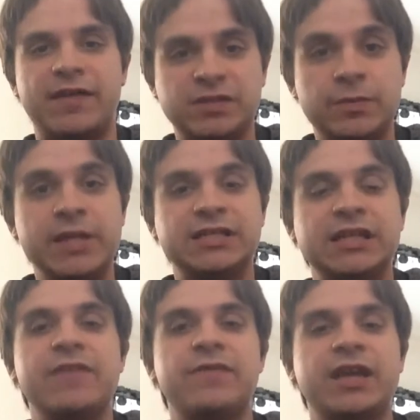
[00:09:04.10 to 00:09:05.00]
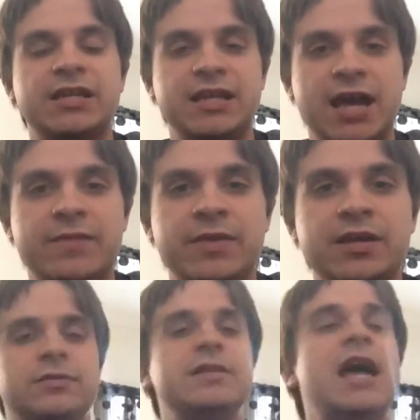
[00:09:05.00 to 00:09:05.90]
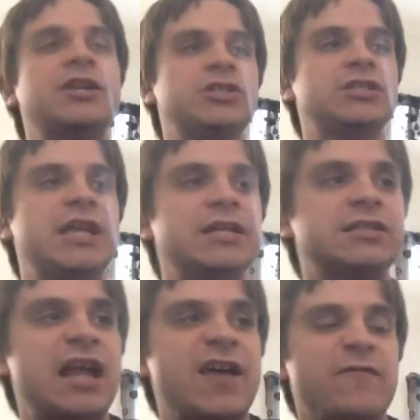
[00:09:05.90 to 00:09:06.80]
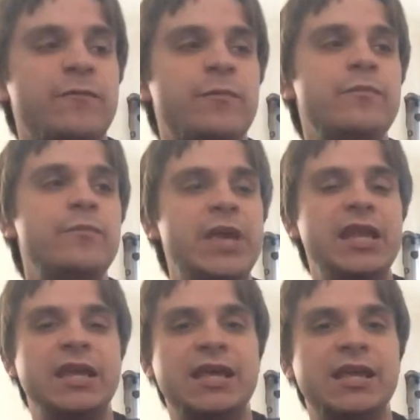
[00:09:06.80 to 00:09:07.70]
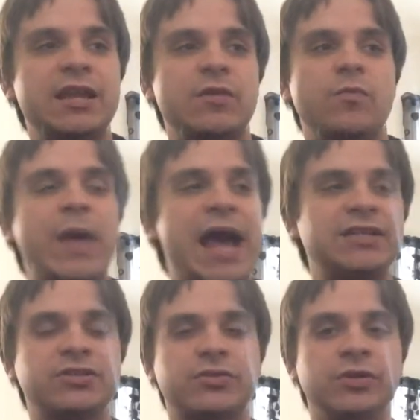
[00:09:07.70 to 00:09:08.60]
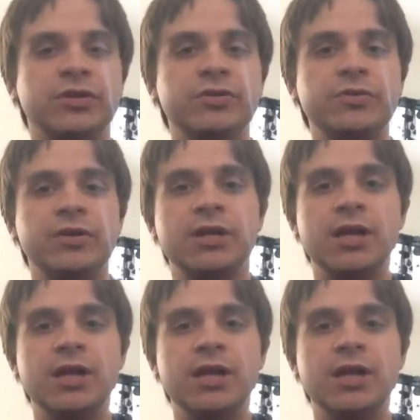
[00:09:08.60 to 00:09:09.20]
I've spent significant time in. Not just states that I've been in and passed through.